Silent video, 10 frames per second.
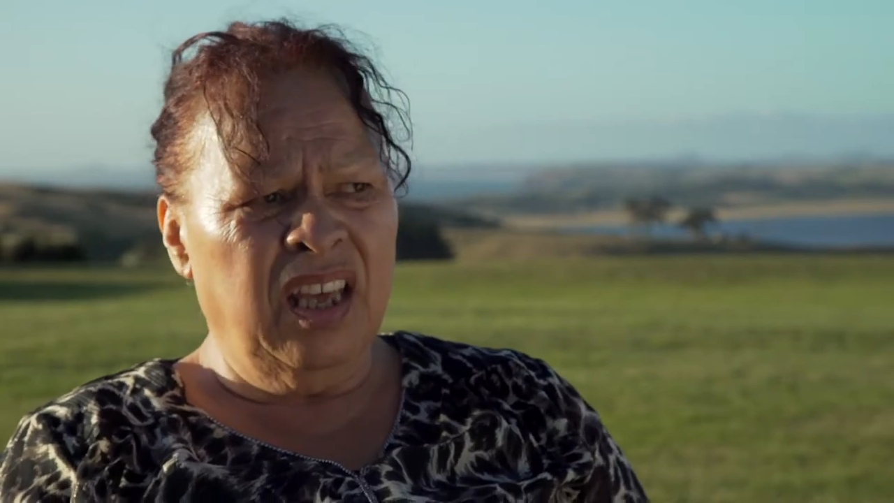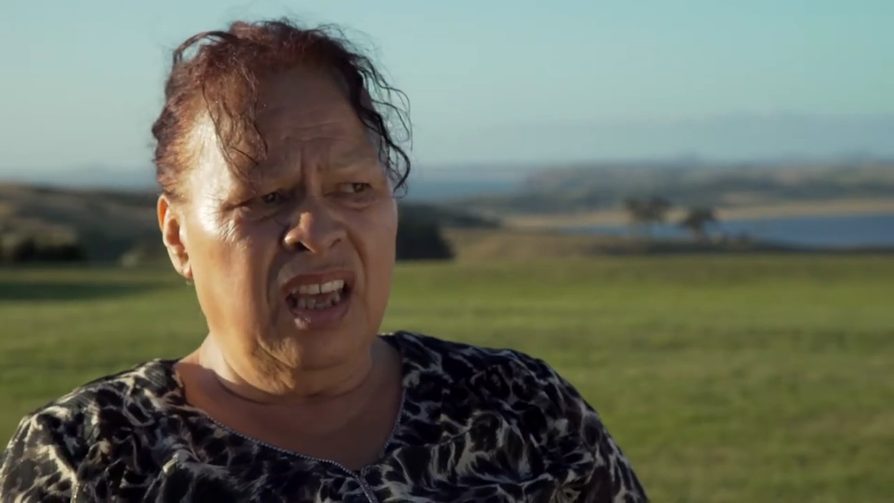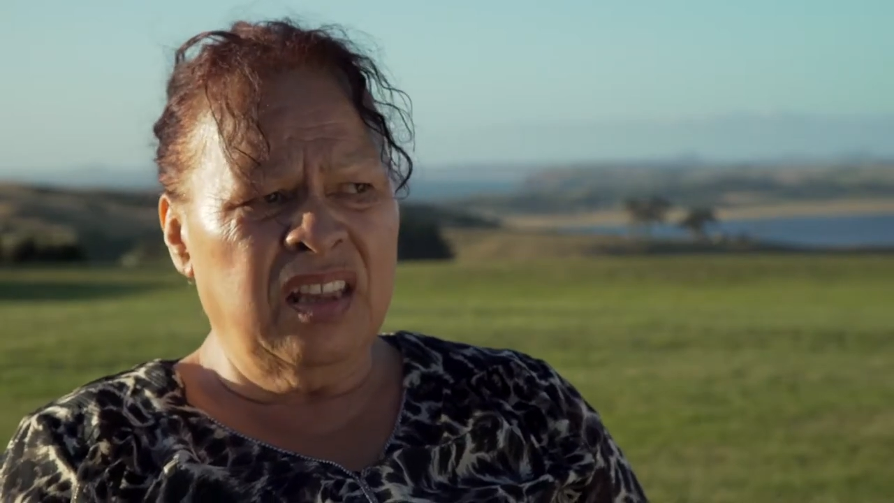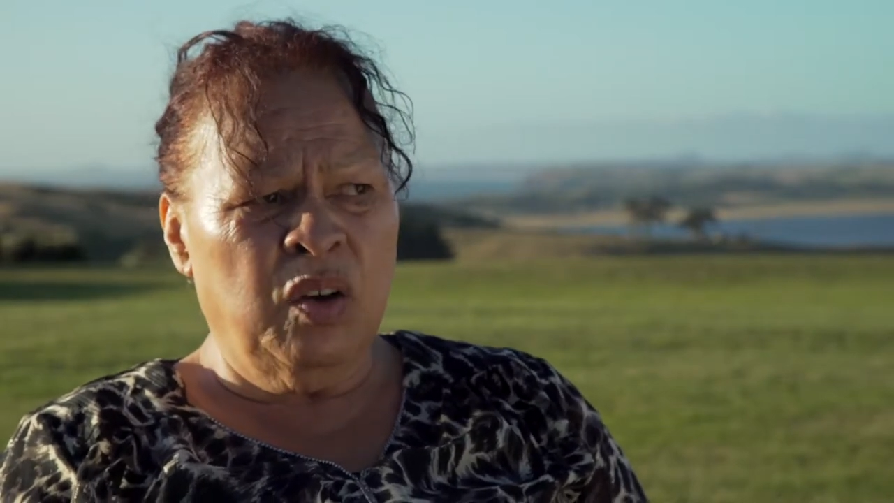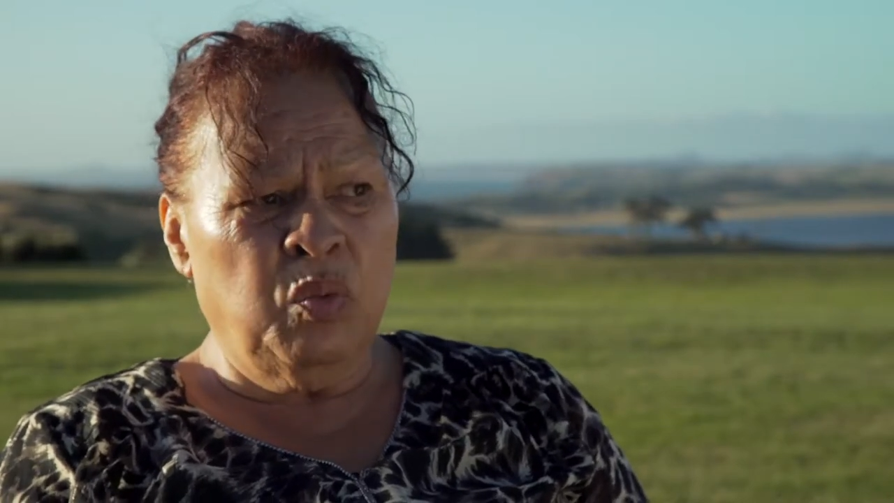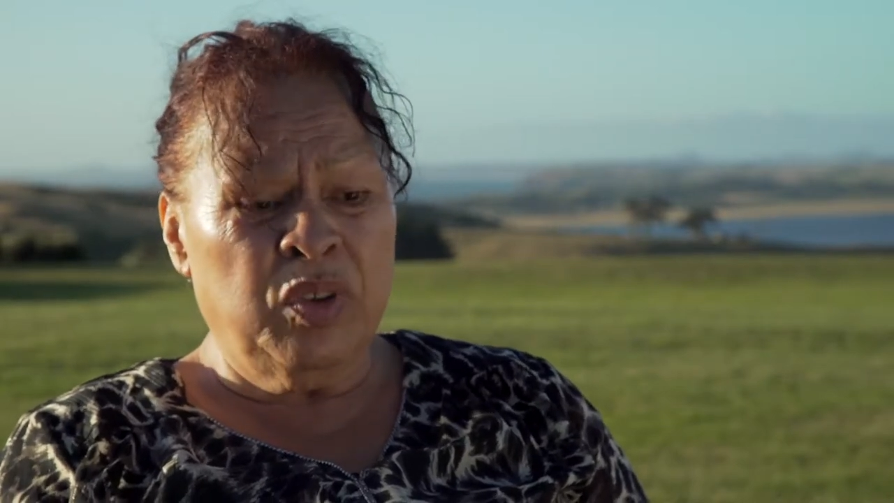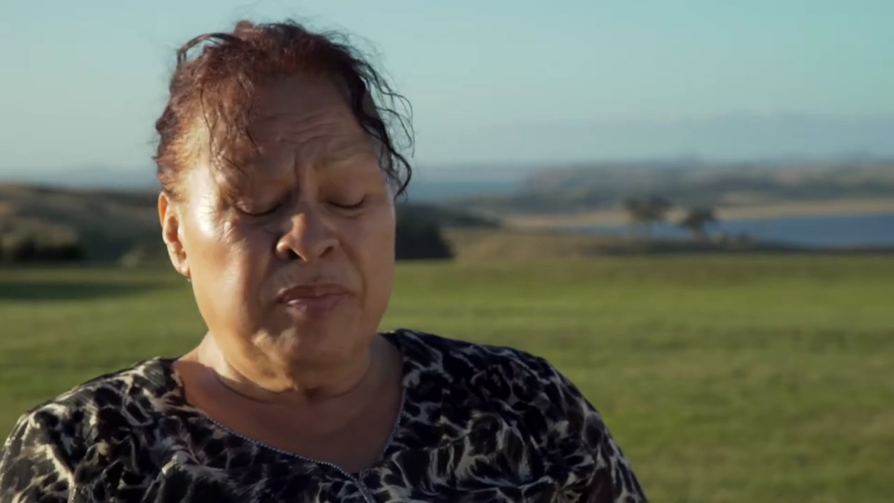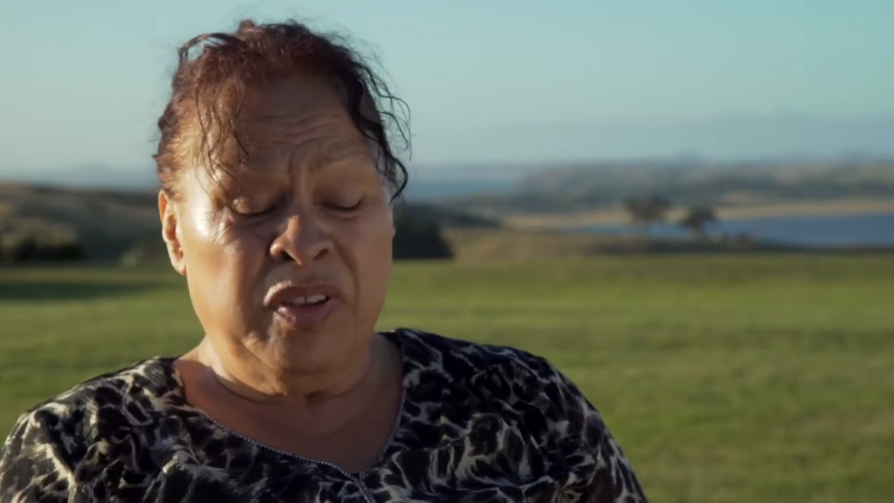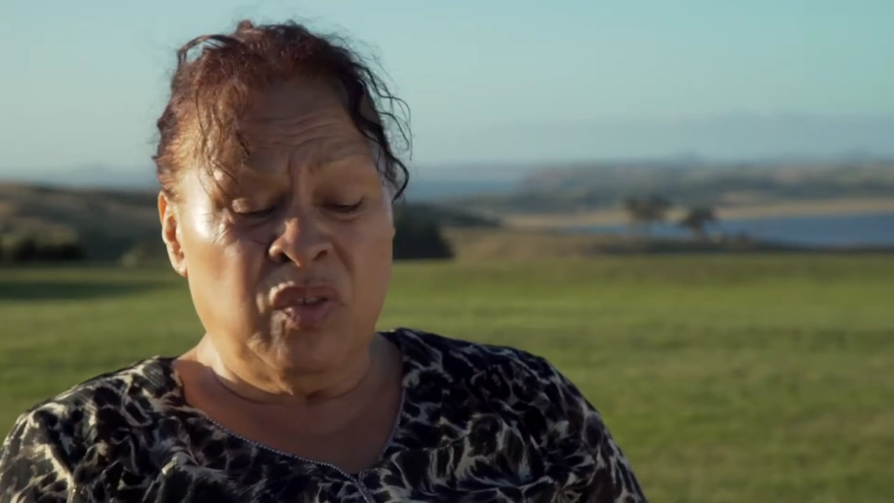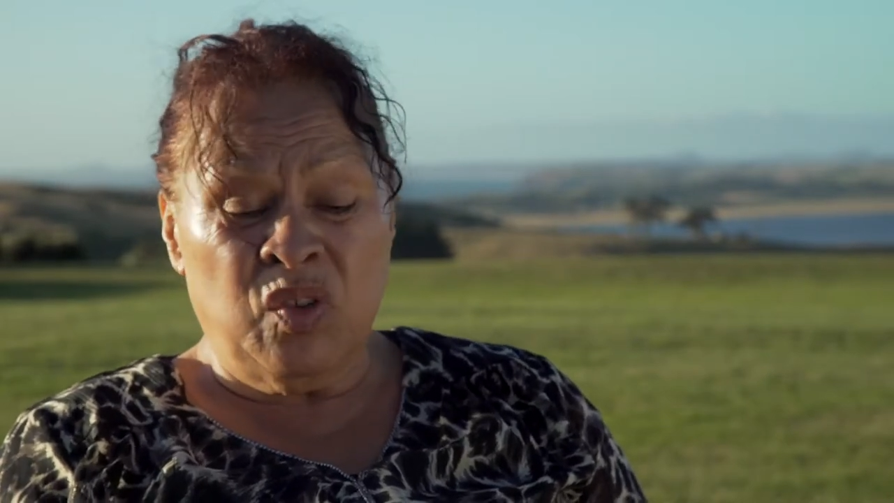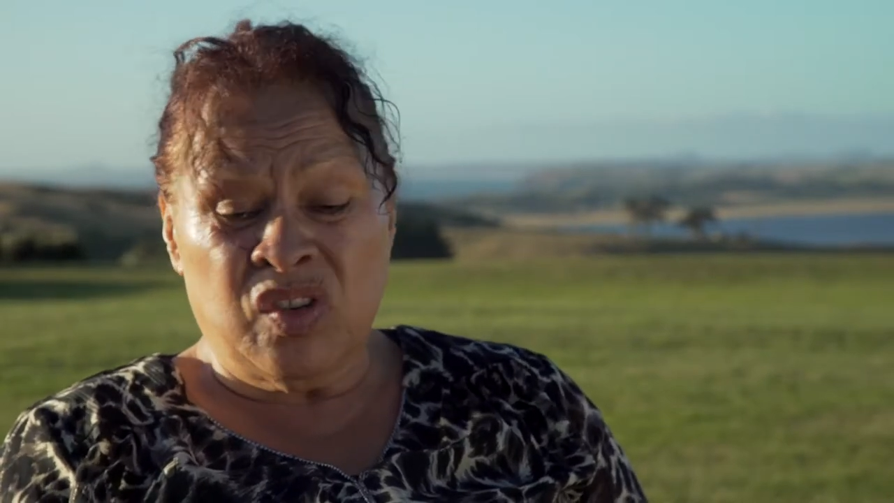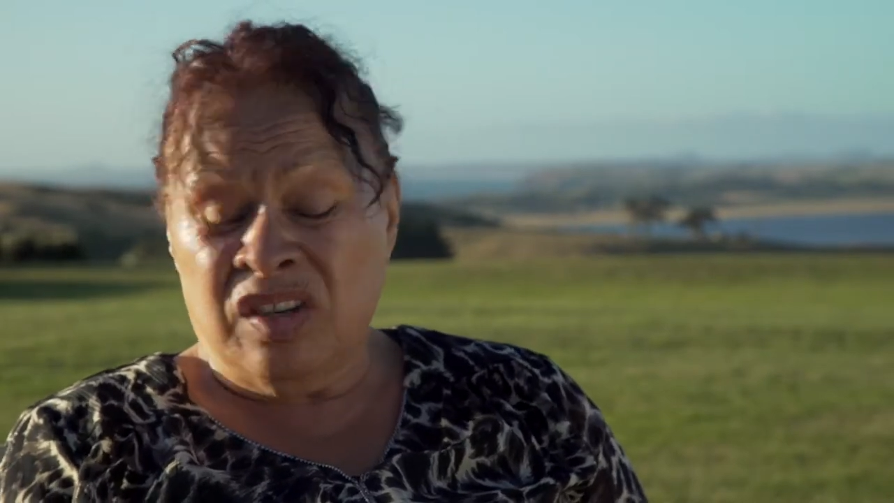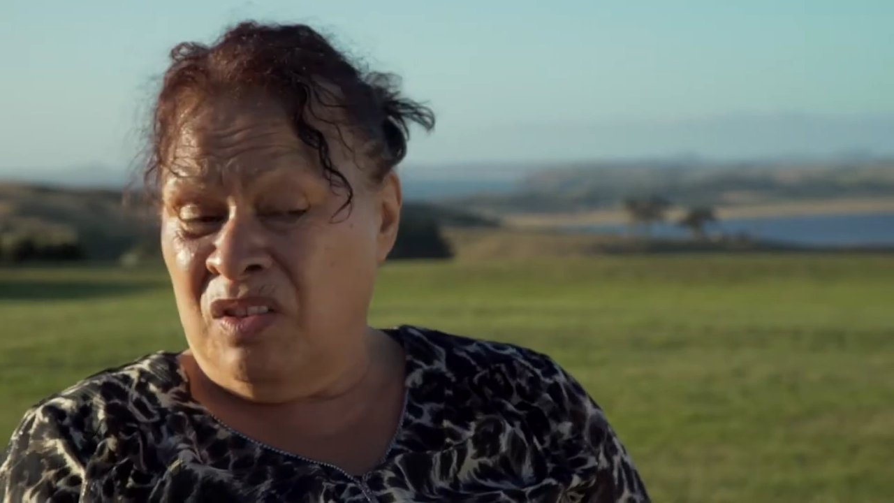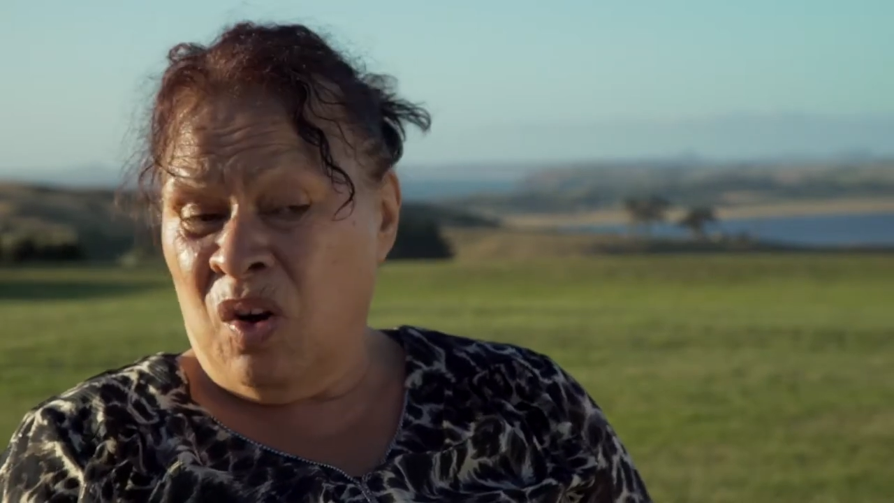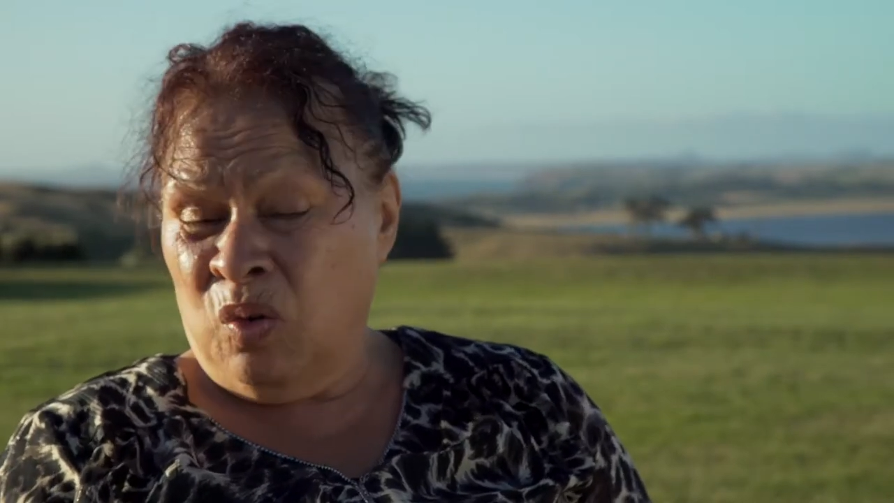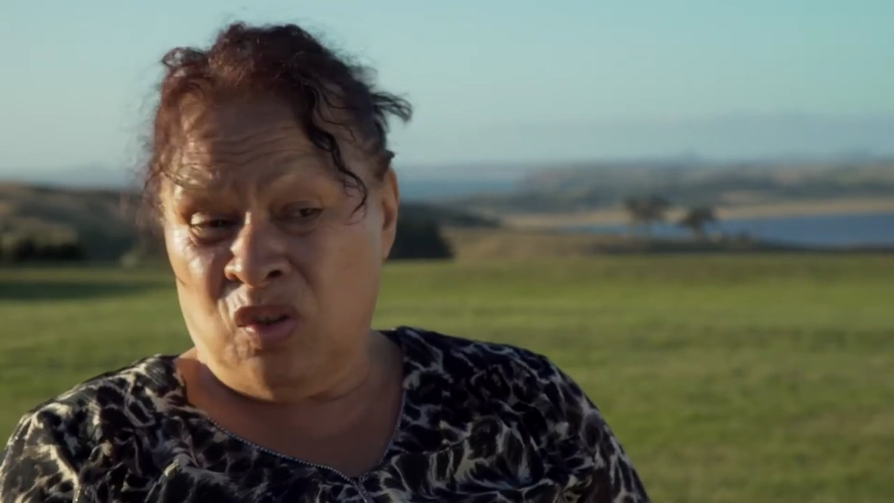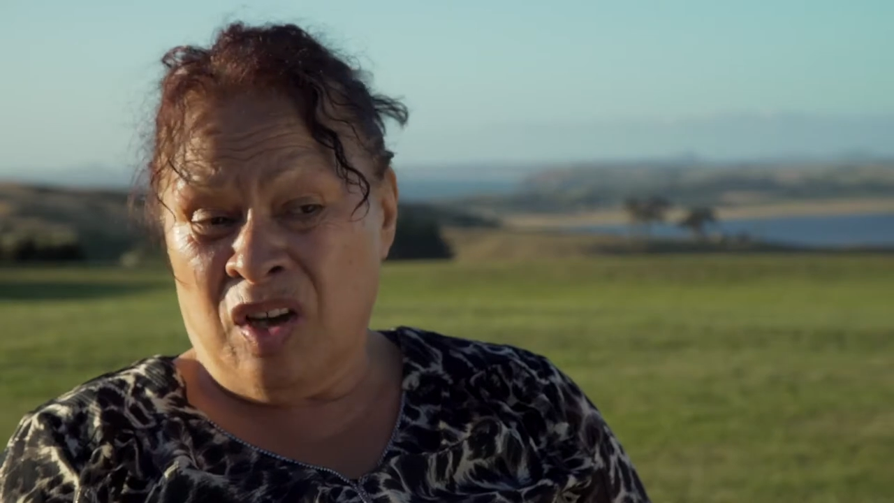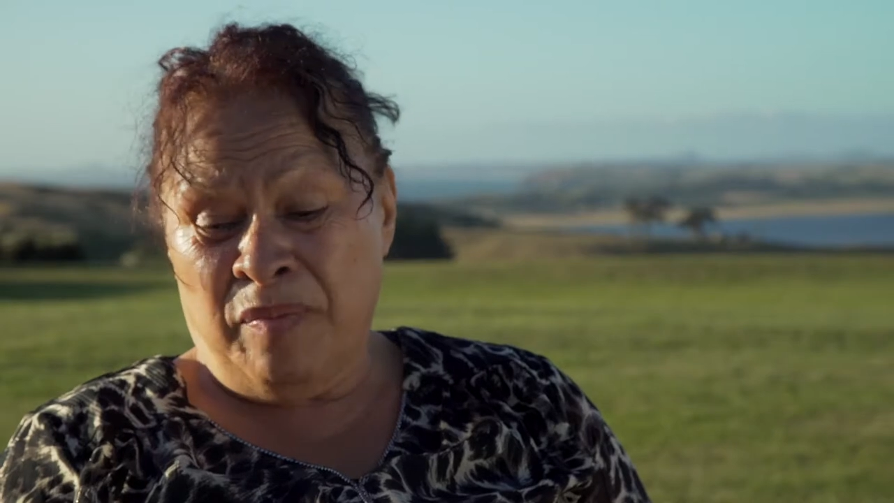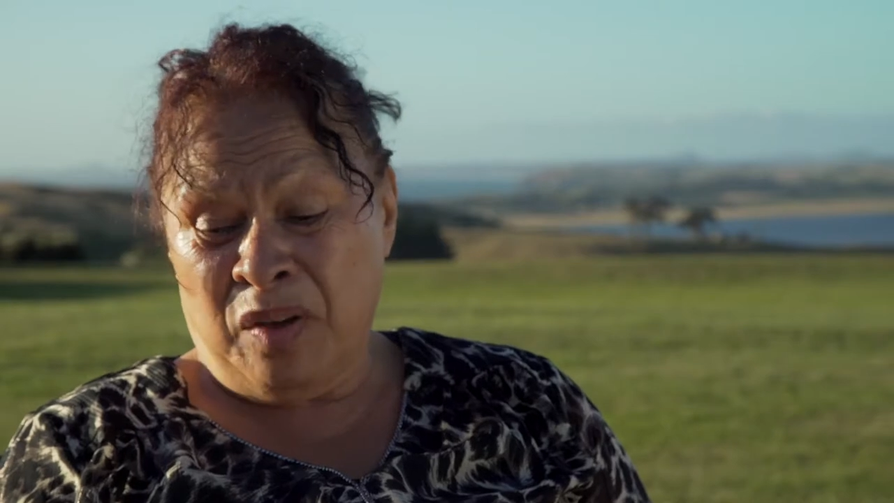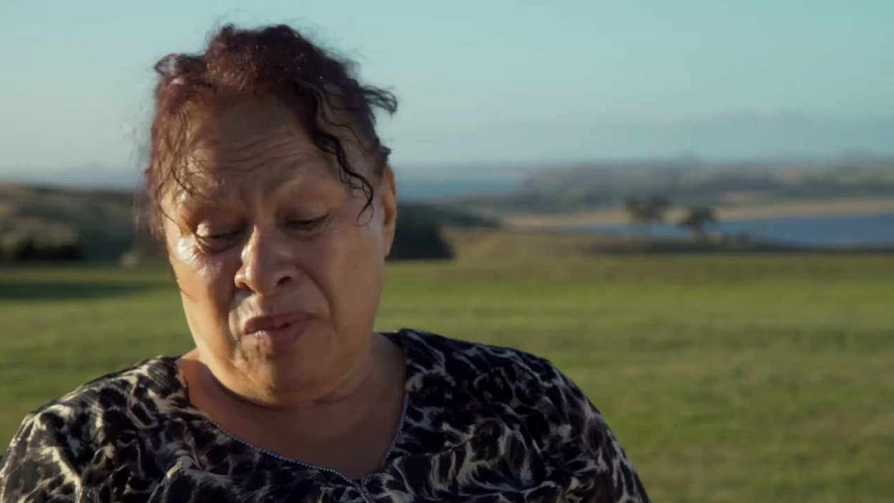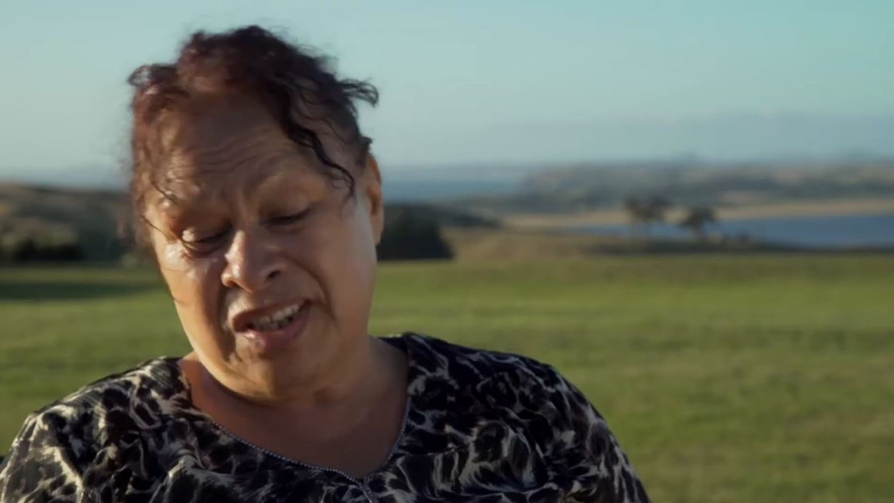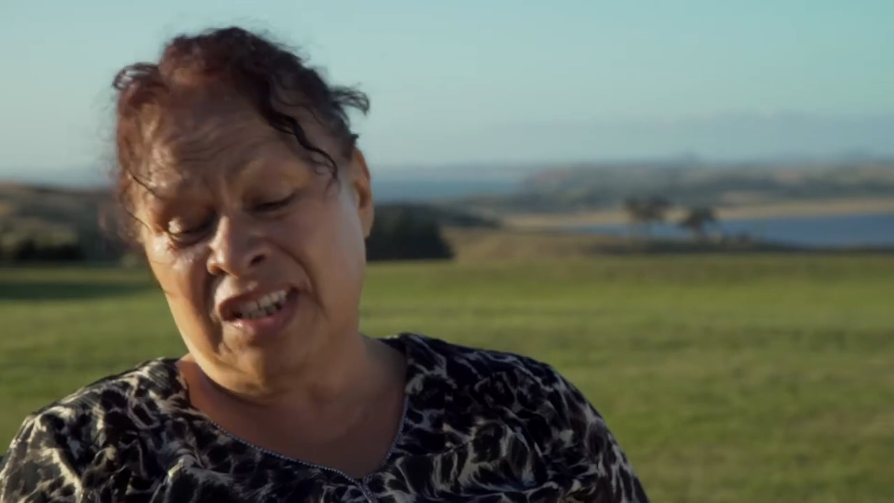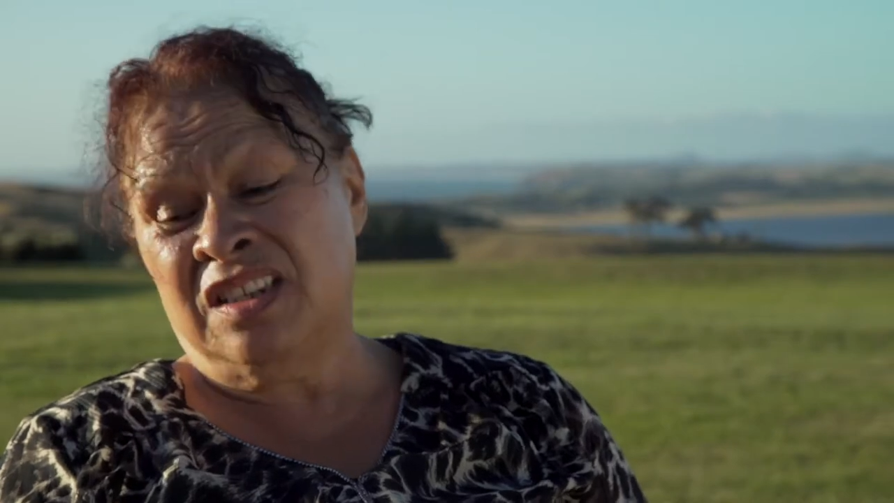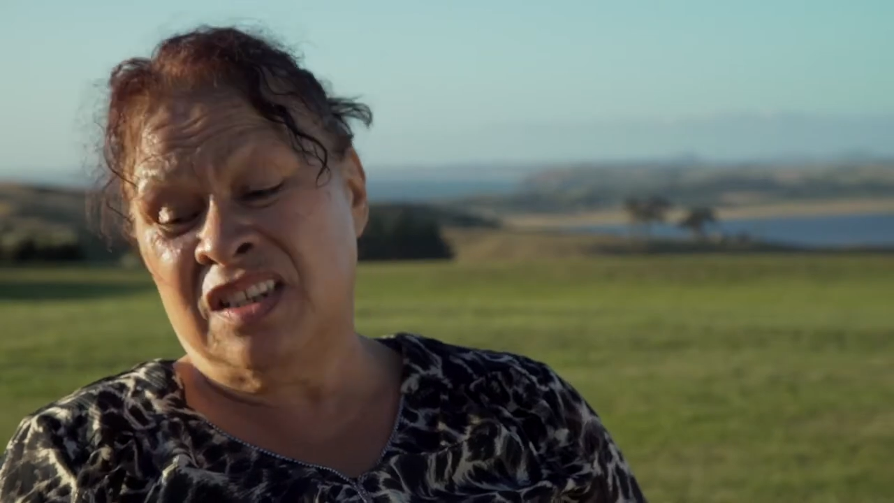and they were with me virtually the whole time I was here,